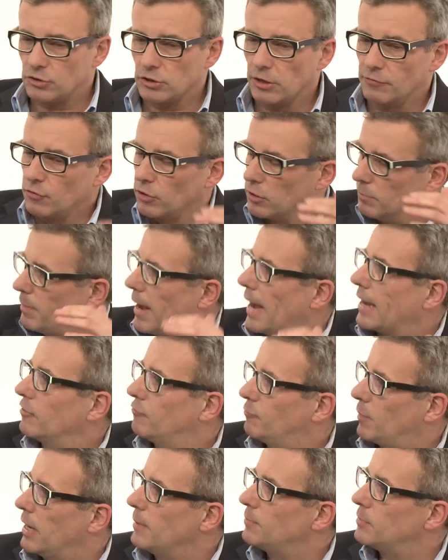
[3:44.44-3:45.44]
I've got a pack of
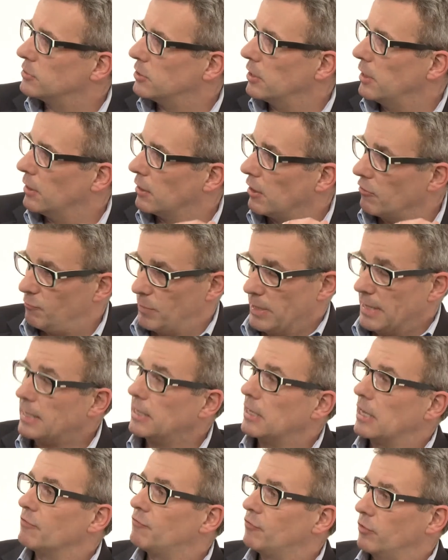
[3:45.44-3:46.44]
papers here. I've been
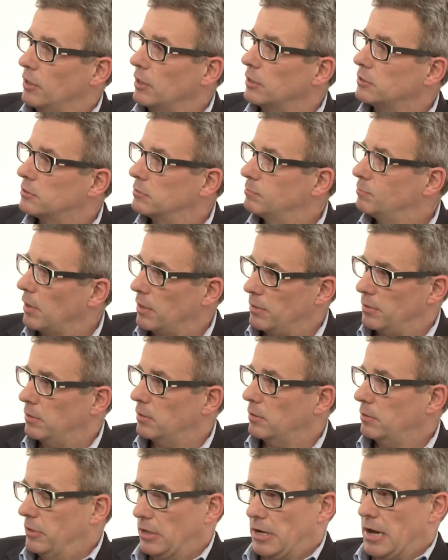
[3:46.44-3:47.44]
given it by
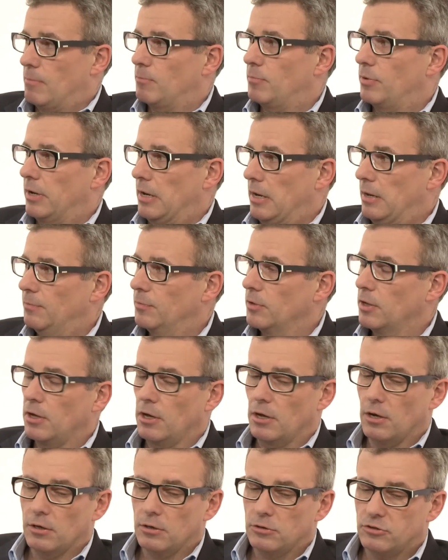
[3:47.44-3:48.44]
the company.
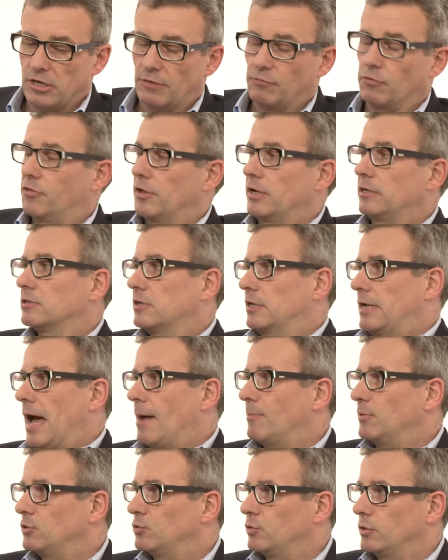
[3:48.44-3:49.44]
Several things can
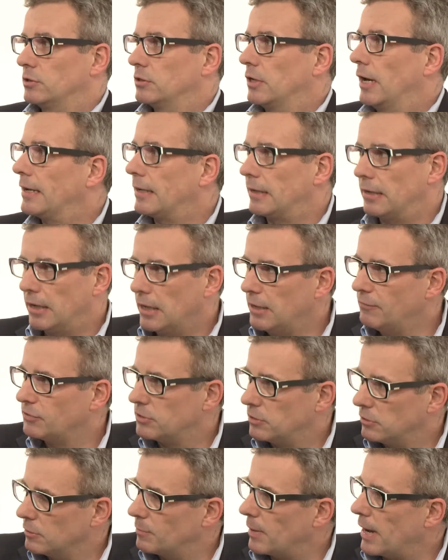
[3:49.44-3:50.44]
happen to it. I can leave it
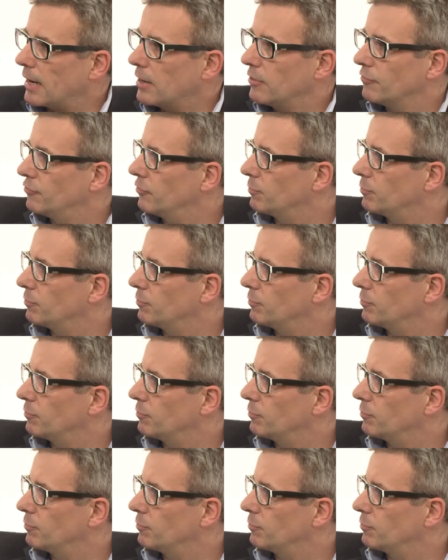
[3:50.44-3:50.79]
in the back of the